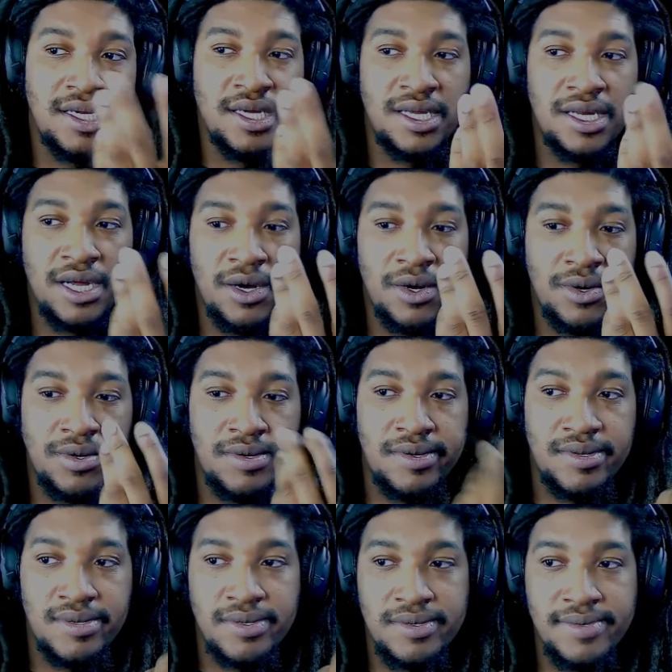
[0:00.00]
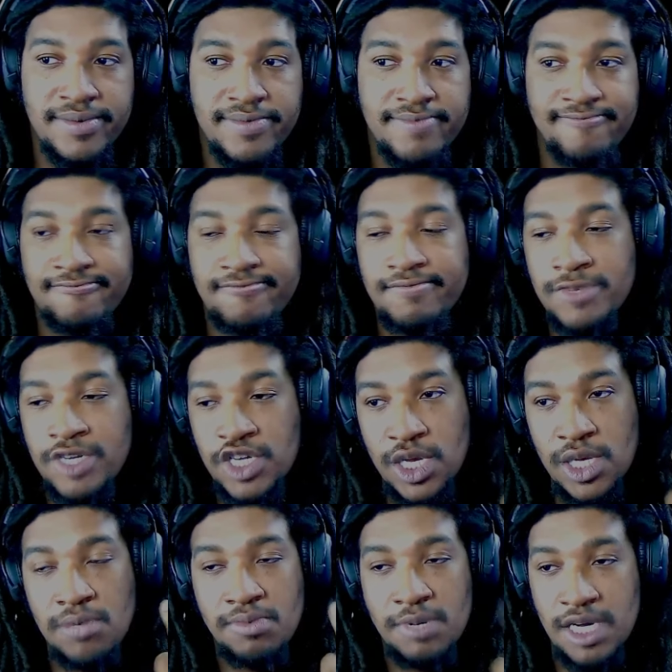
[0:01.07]
know,
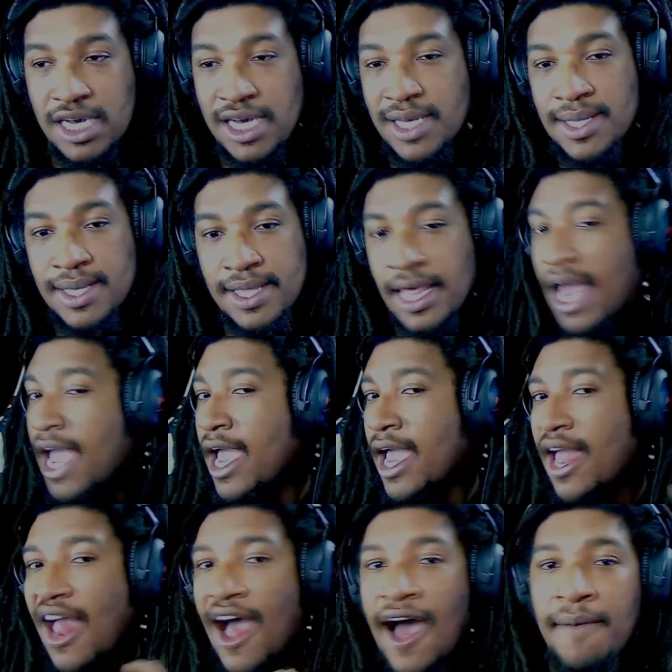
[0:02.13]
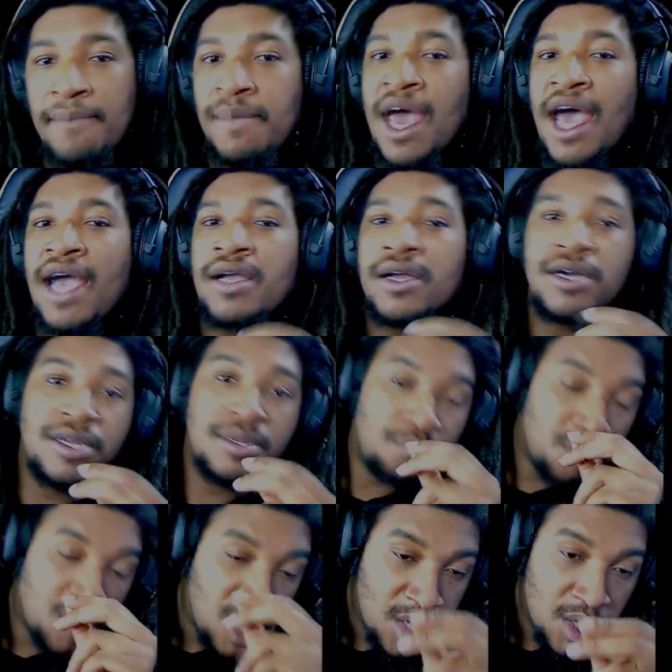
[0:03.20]
just because of that, I'm not going to
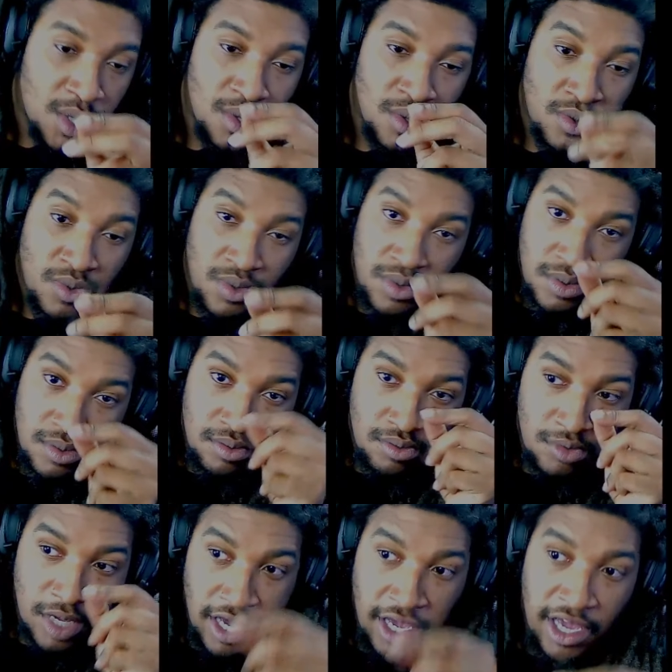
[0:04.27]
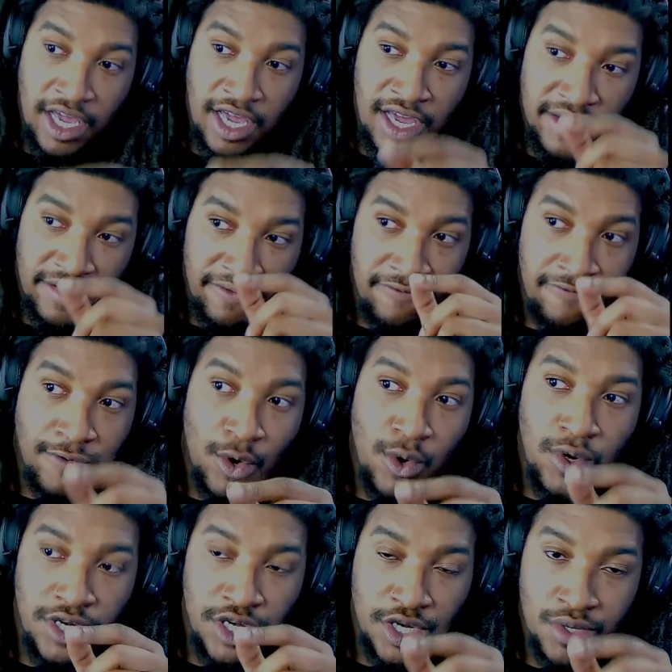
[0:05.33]
muscle in and
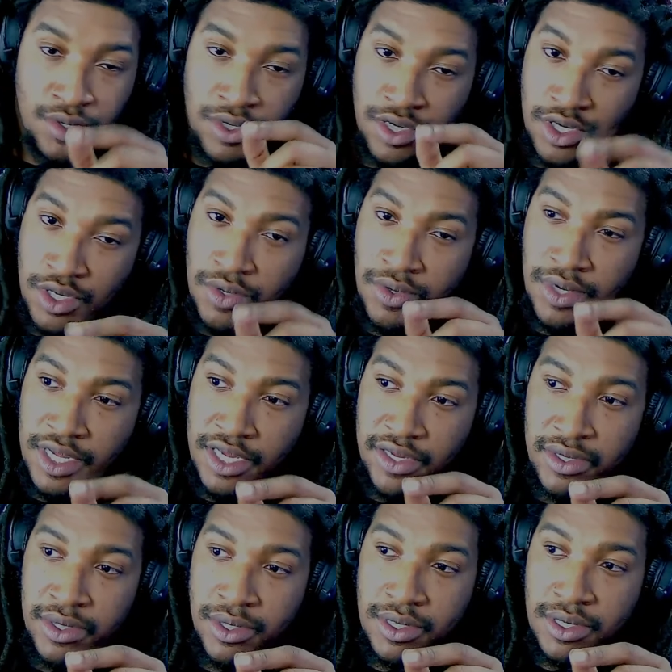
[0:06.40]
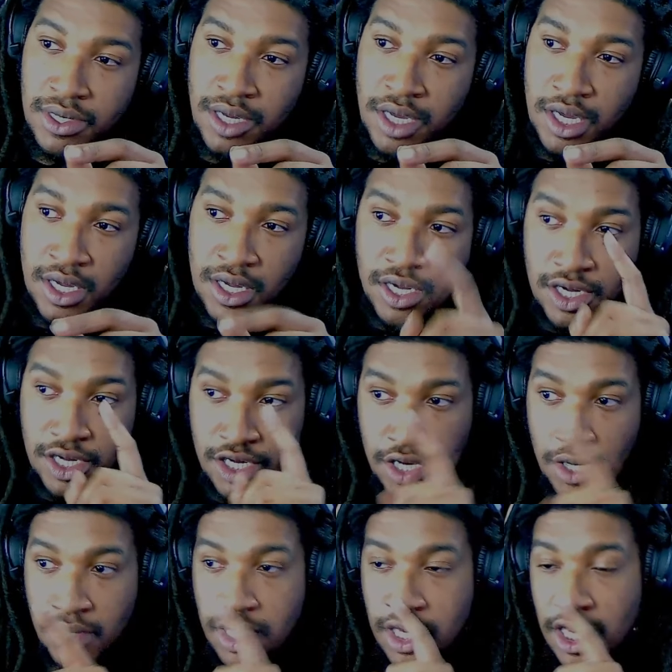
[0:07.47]
force you to do this. Because
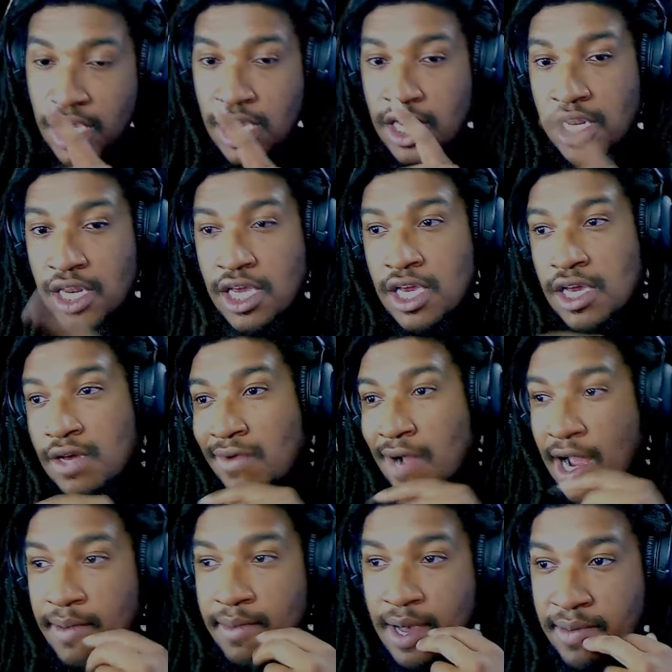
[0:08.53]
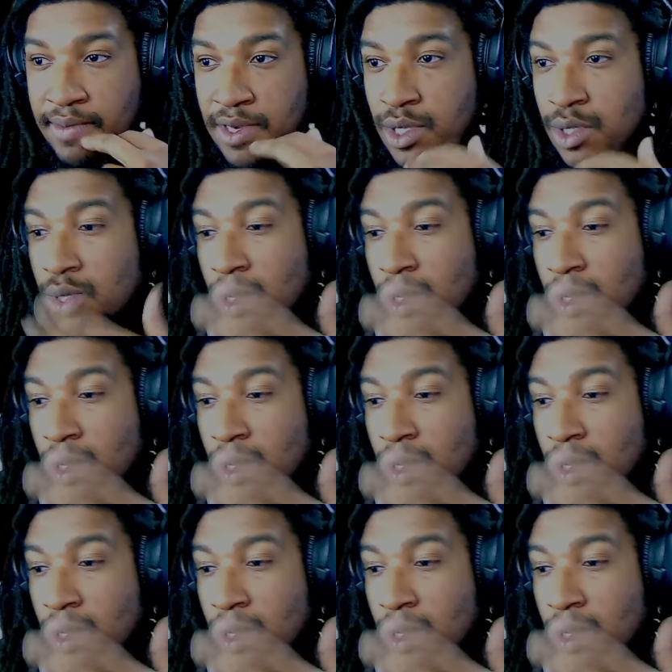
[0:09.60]
your kid did right by me. So.